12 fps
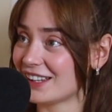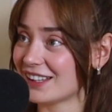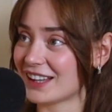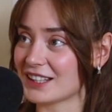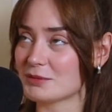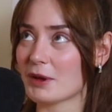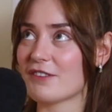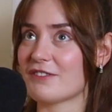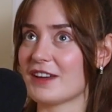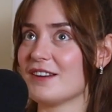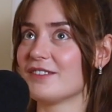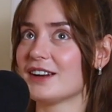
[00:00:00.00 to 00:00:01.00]
That's my
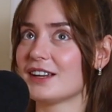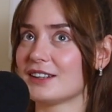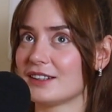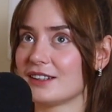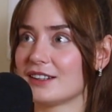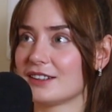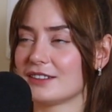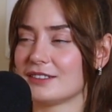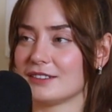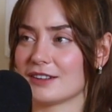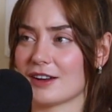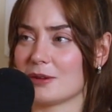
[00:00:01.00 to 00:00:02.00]
favorite
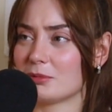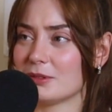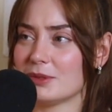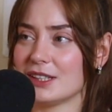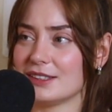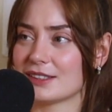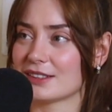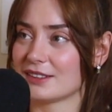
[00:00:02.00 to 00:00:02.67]
compliment.